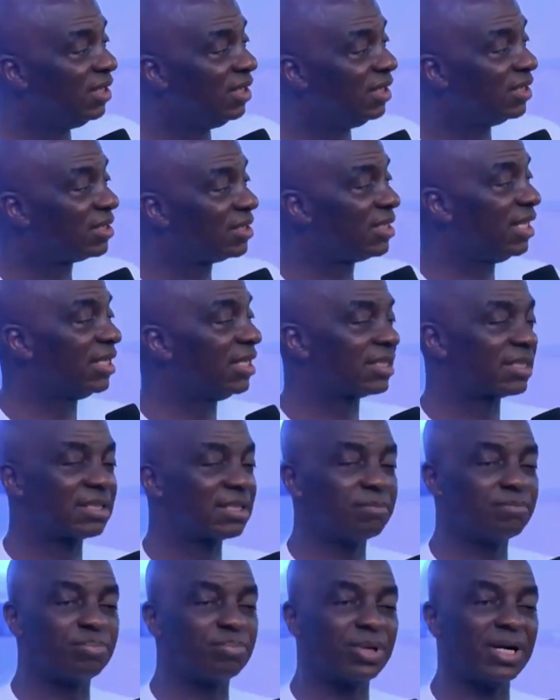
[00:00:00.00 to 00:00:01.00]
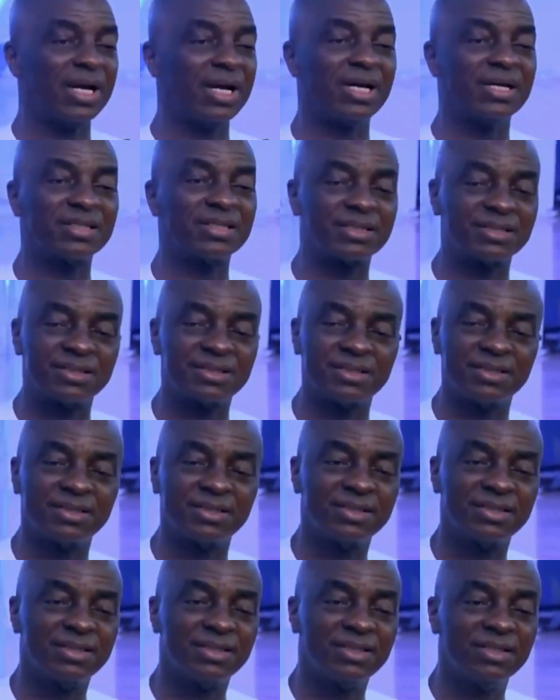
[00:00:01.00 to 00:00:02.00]
It takes prayers
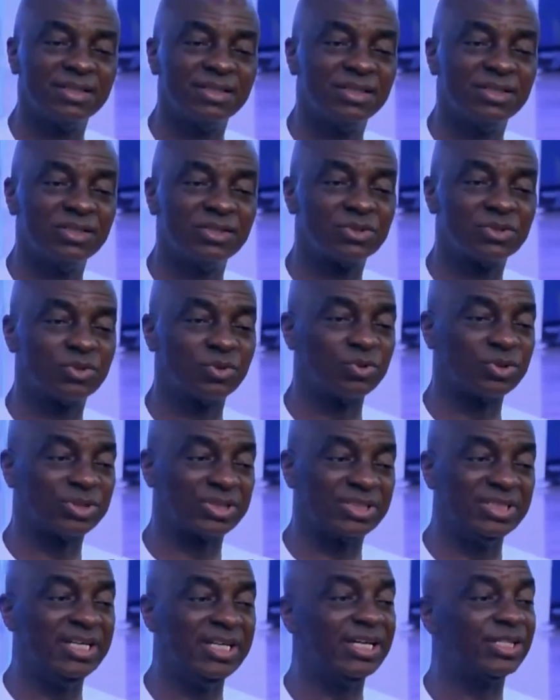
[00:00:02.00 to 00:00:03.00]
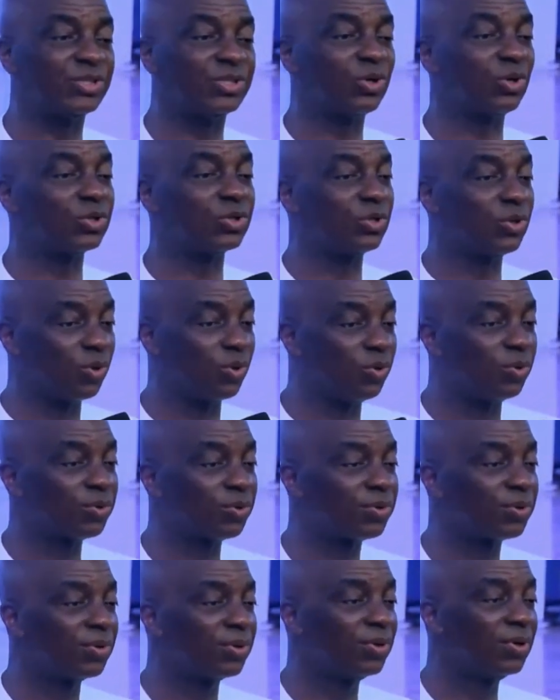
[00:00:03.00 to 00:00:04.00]
to see a church
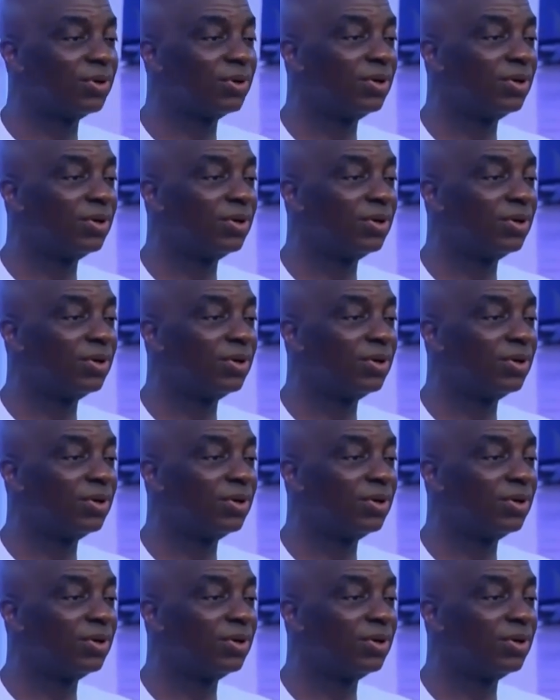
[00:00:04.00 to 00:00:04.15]
growth